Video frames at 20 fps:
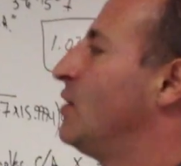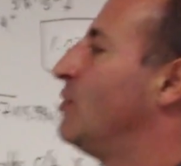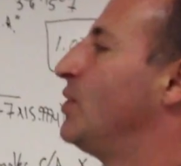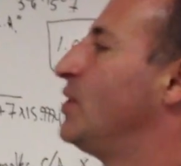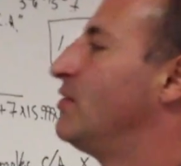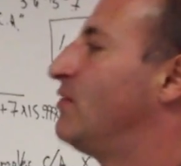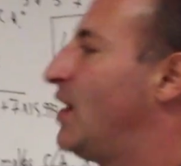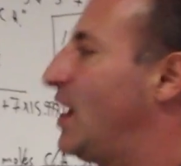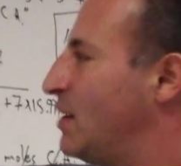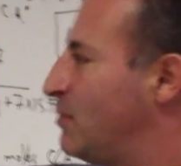We
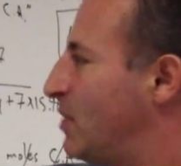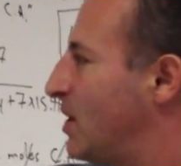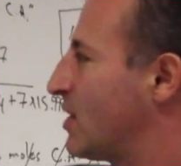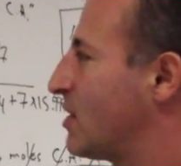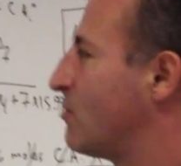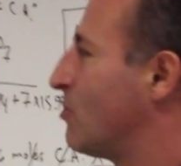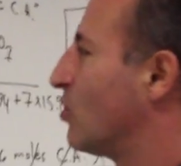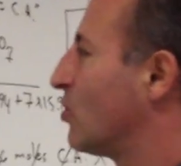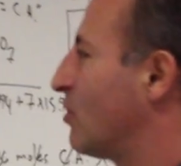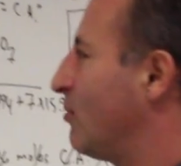divide by
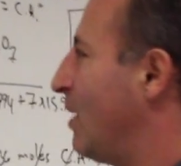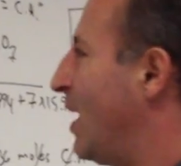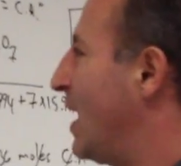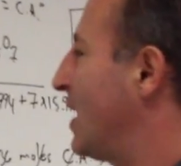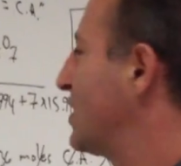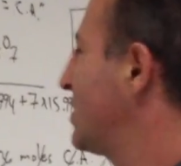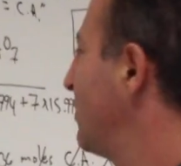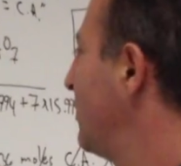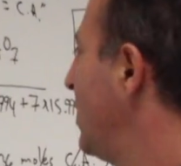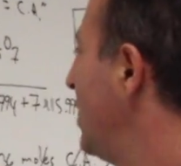the molar
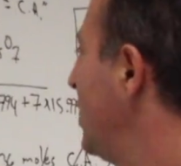mass of